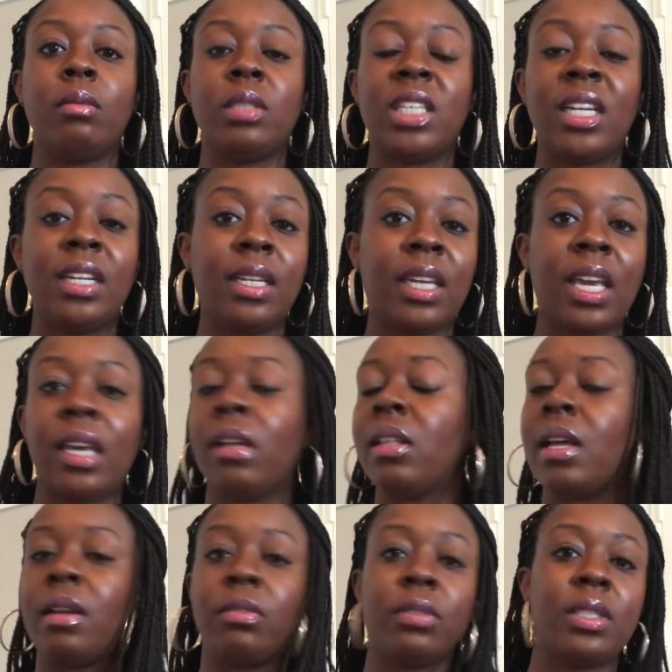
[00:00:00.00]
Jenna and Cale,
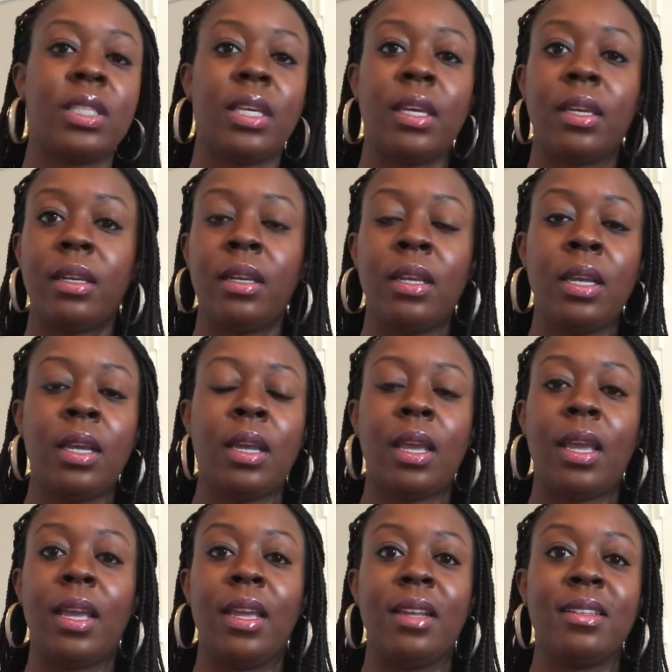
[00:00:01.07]
I don't see it.
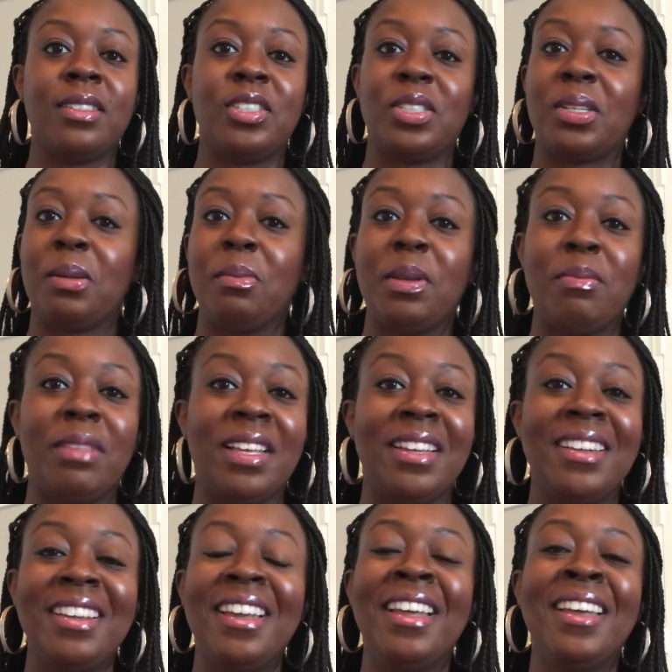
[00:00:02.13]
And just gonna be
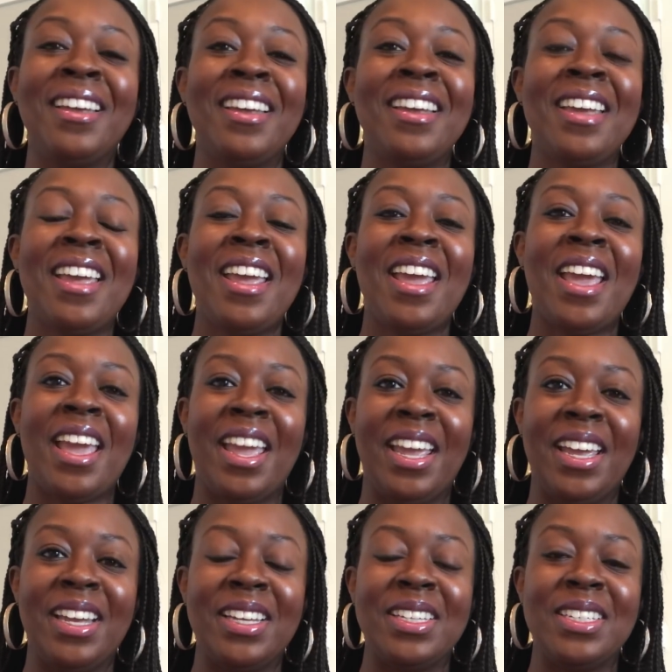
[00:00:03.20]
blunt.
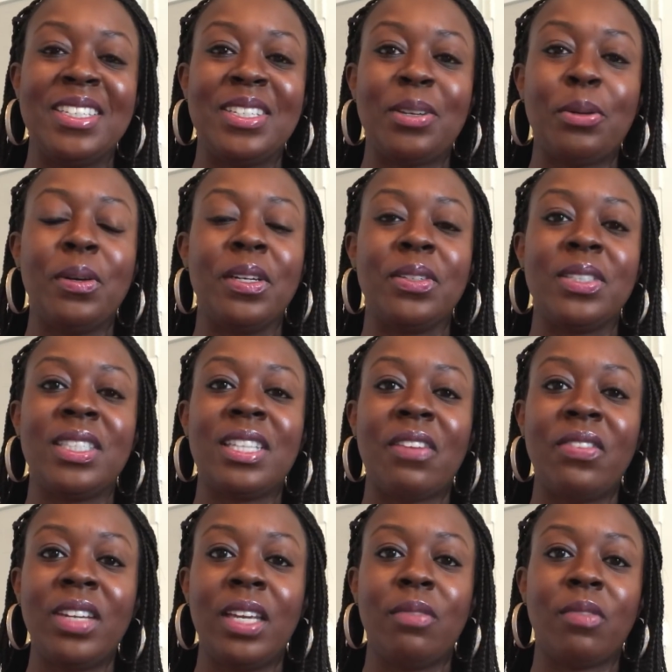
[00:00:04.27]
And who else?
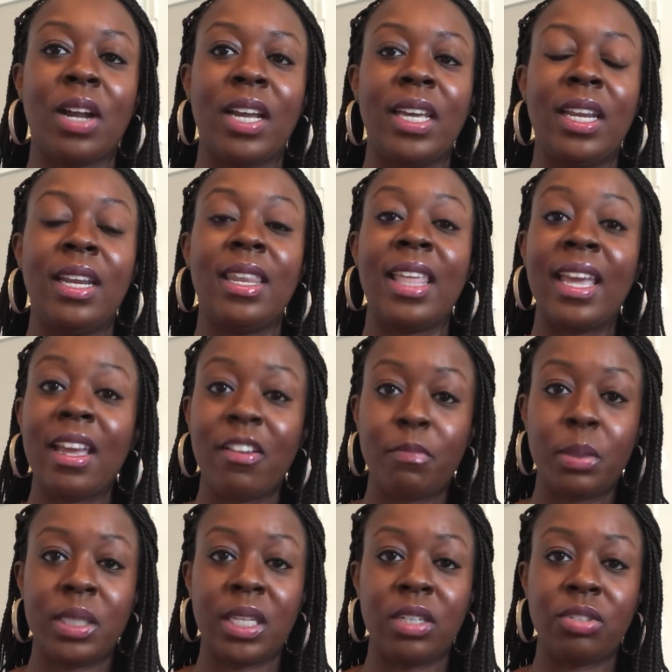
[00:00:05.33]
Stephanie and Ryan, they
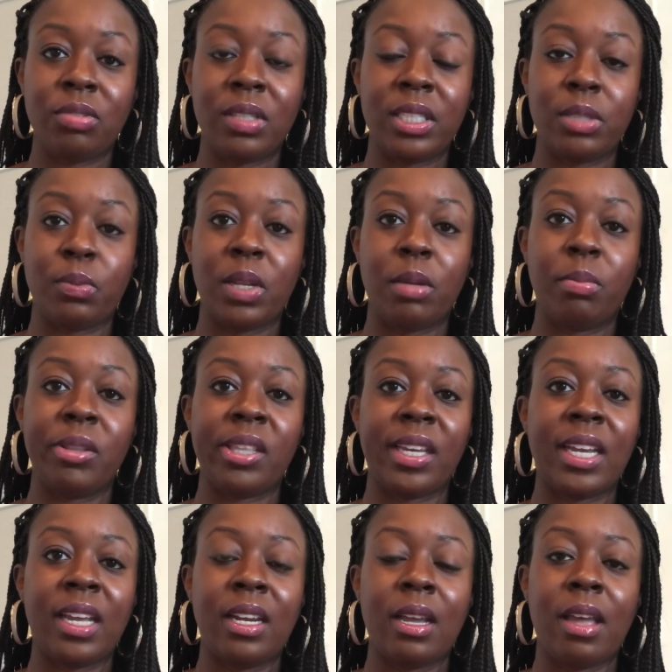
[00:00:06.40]
have potential as well, but they
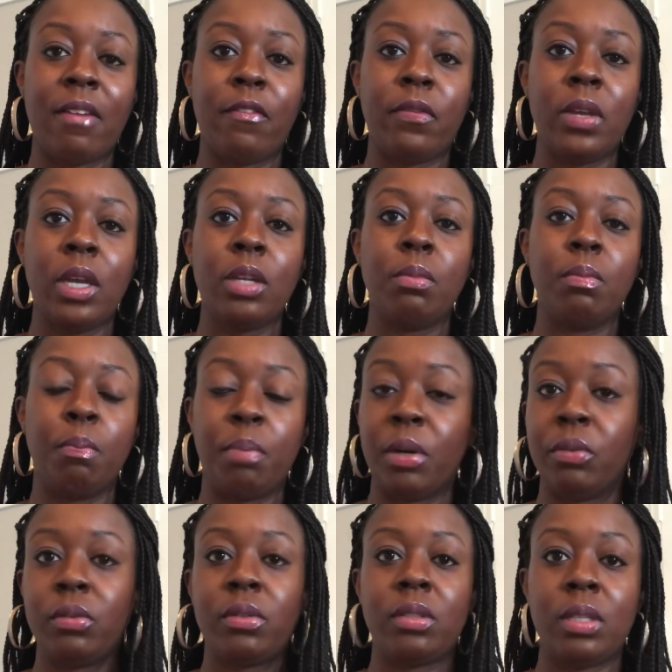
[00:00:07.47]
kind of have
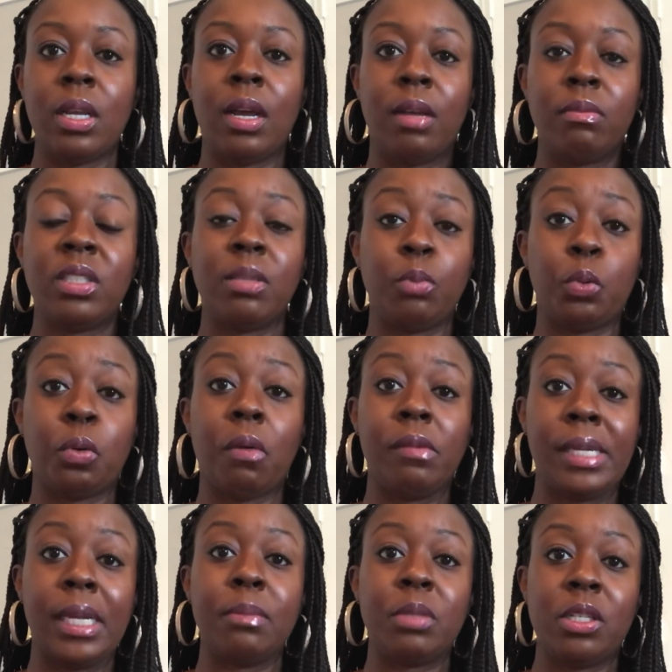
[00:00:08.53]
both some
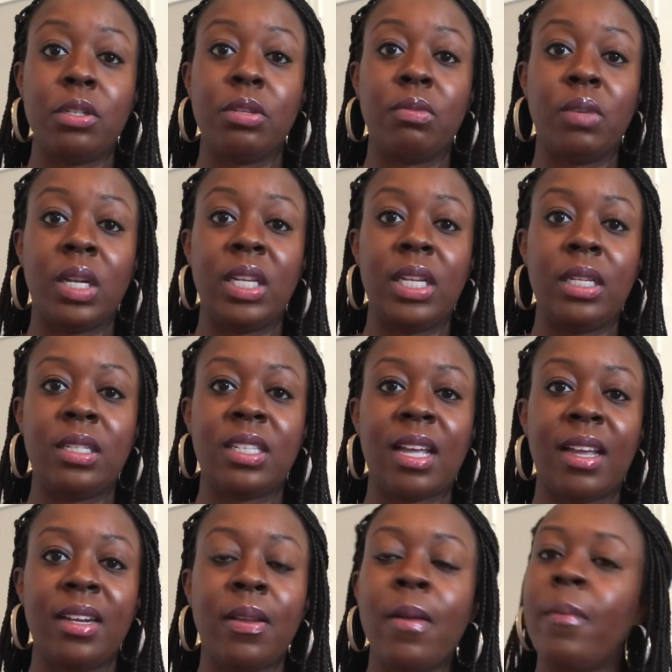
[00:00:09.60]
growing up to do on each
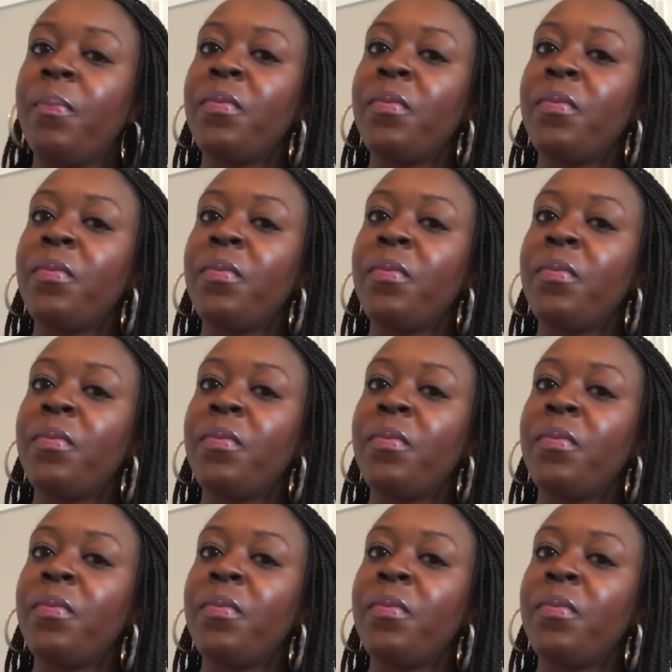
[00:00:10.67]
side.